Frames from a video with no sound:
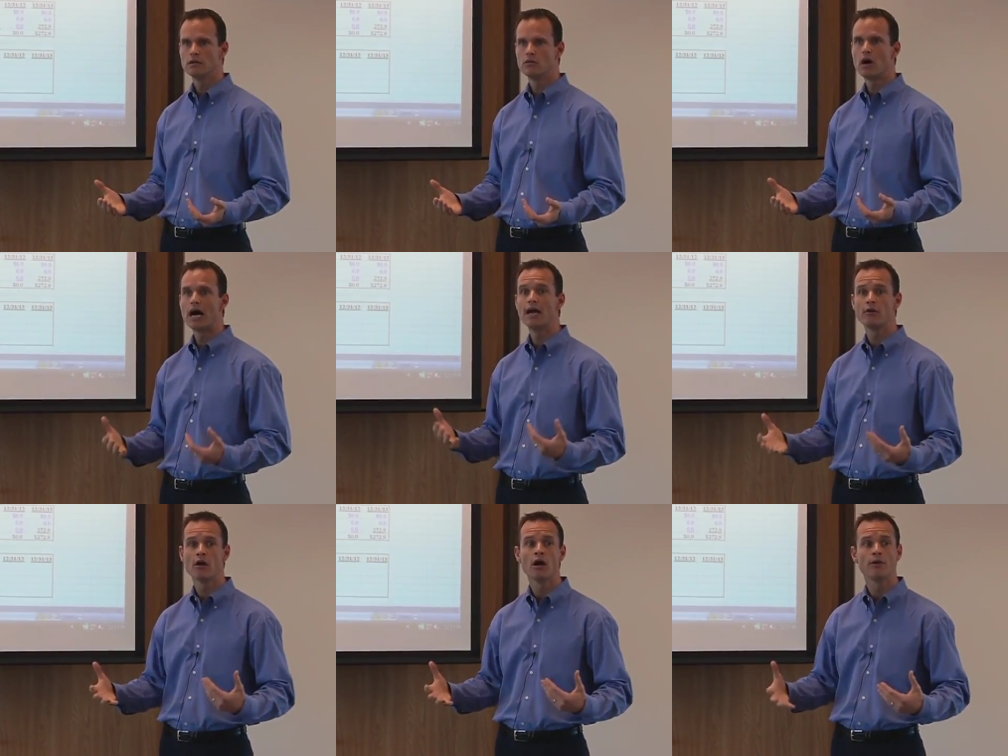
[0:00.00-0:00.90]
Well,
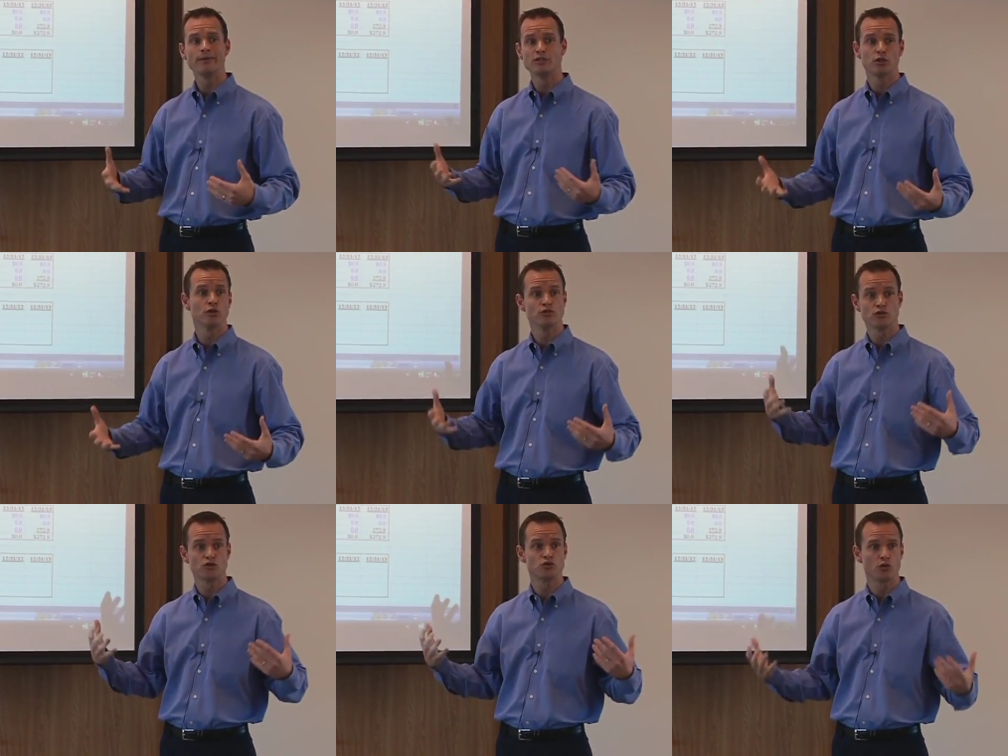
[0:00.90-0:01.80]
IRR returns are
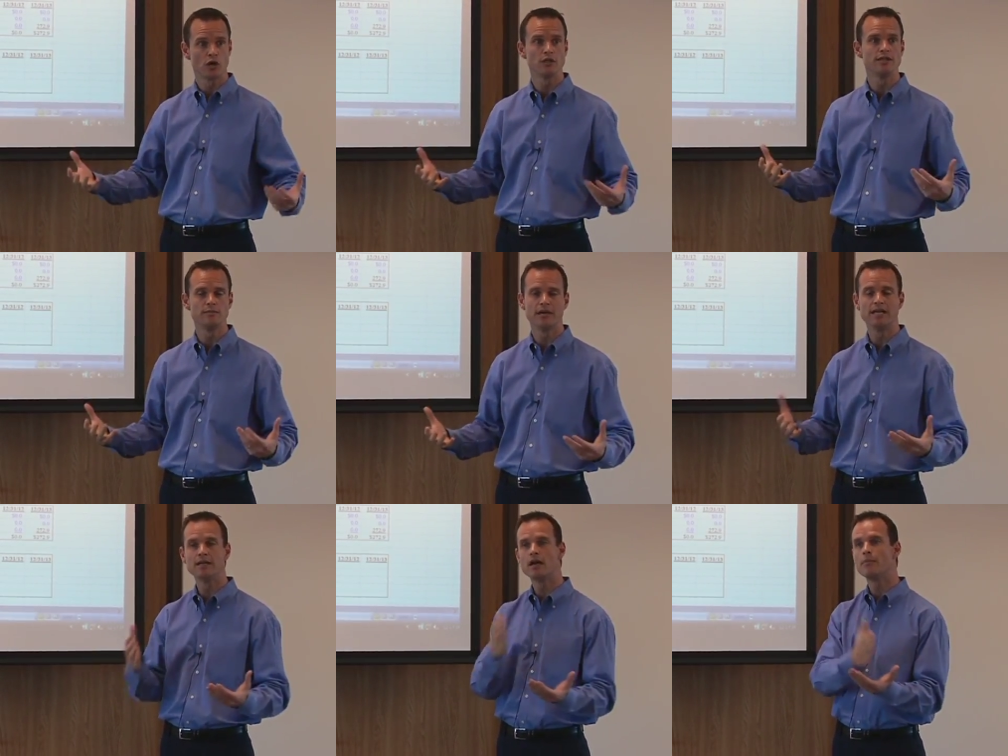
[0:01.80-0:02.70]
strongly
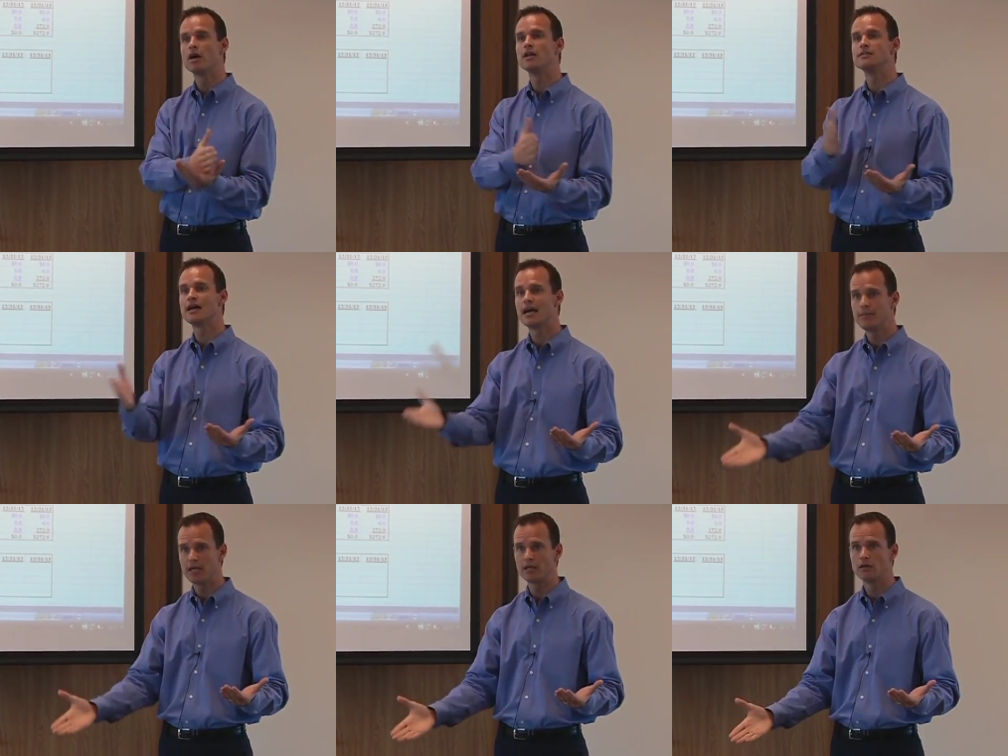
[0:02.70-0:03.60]
dependent upon
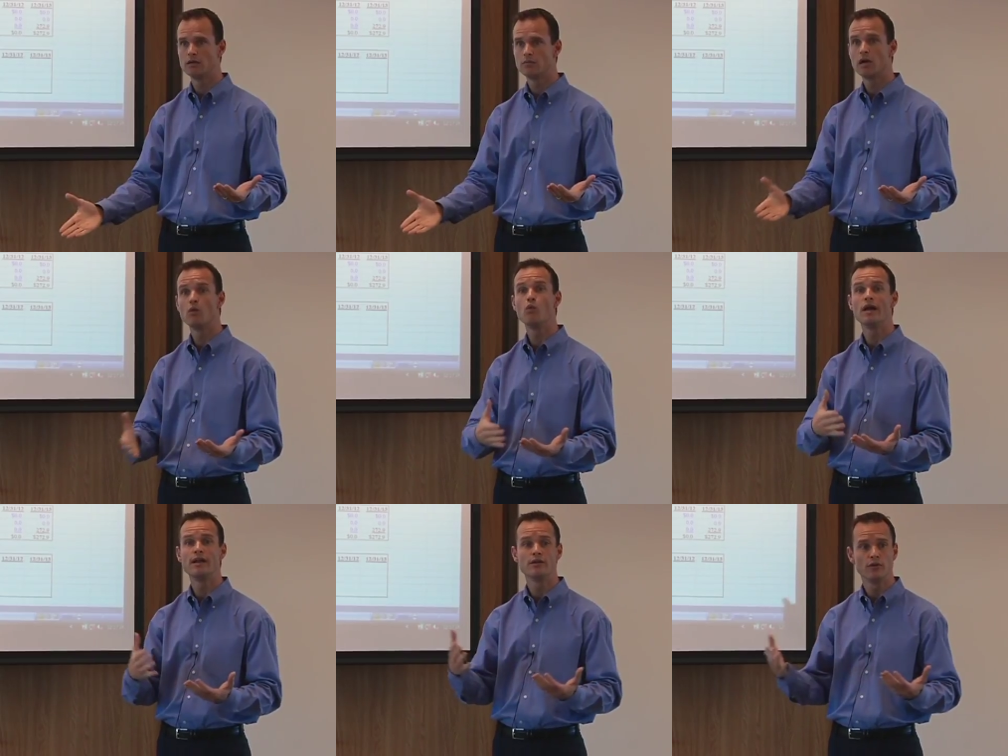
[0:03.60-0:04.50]
timing, upon
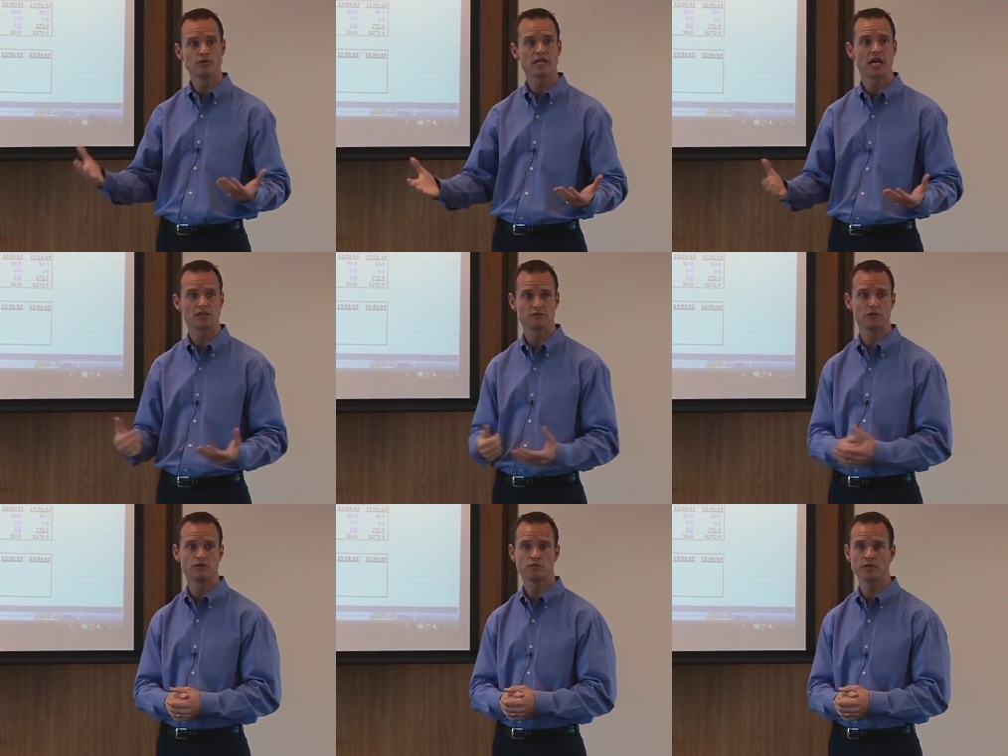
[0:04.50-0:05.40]
when those cash
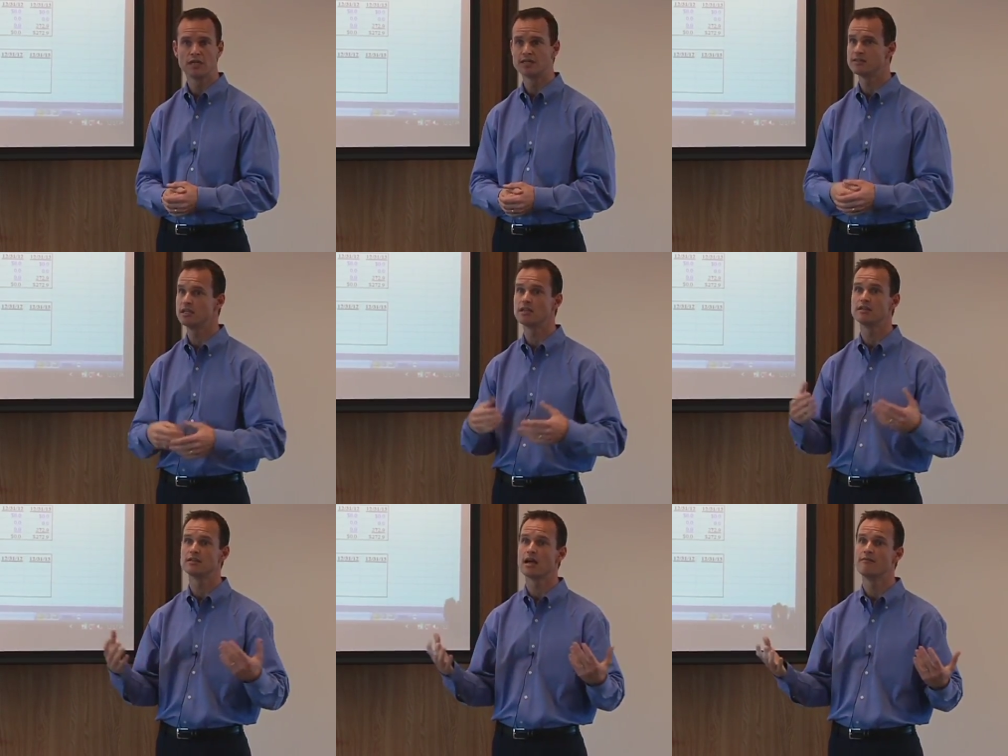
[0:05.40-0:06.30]
flows are realized. Think of the
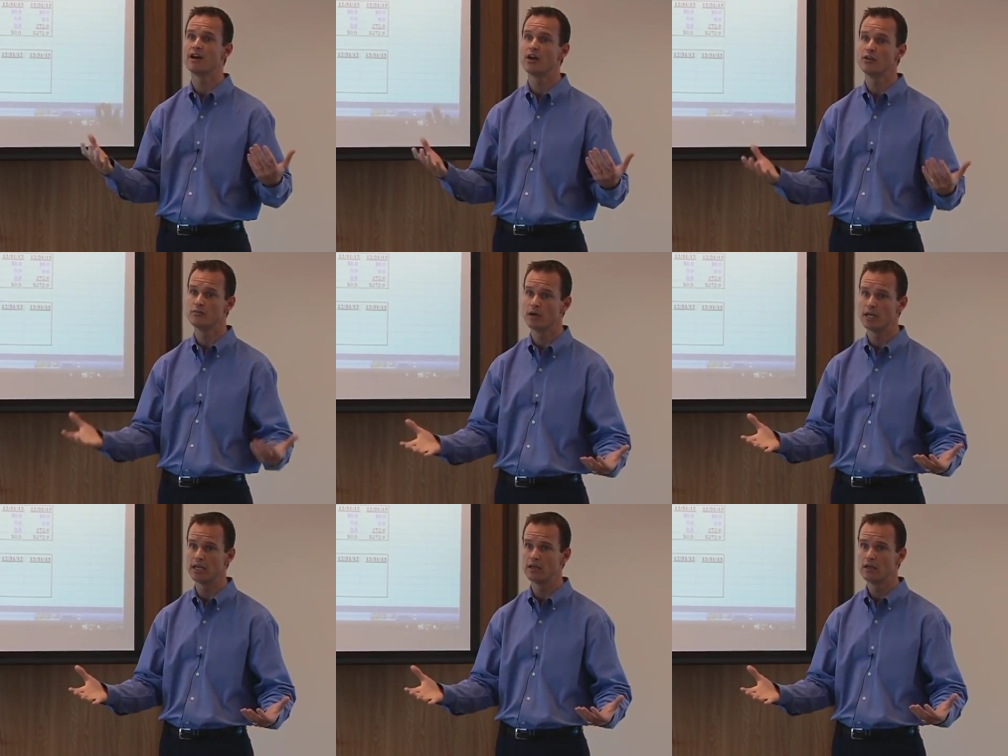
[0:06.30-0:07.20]
time value of
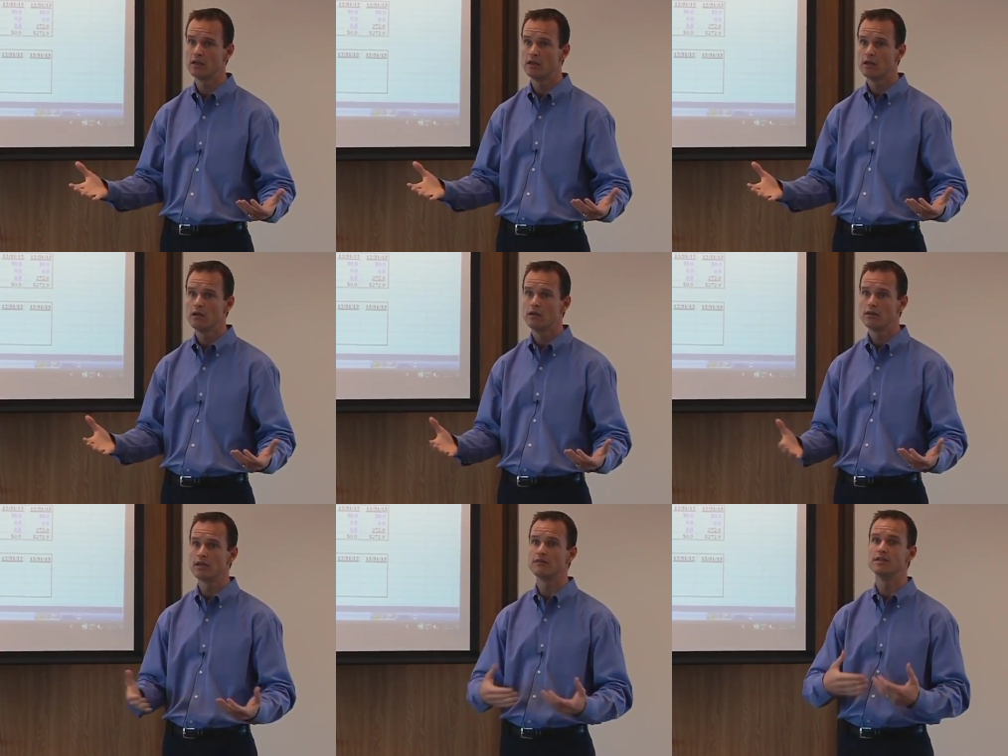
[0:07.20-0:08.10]
money.
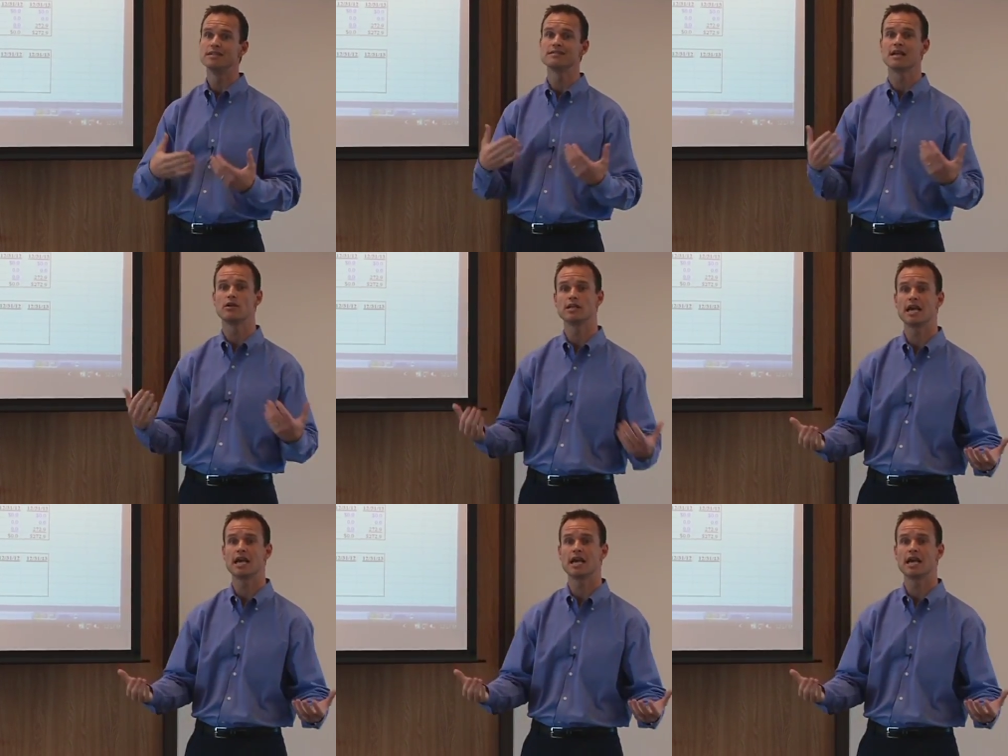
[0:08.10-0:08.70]
Think of the discounted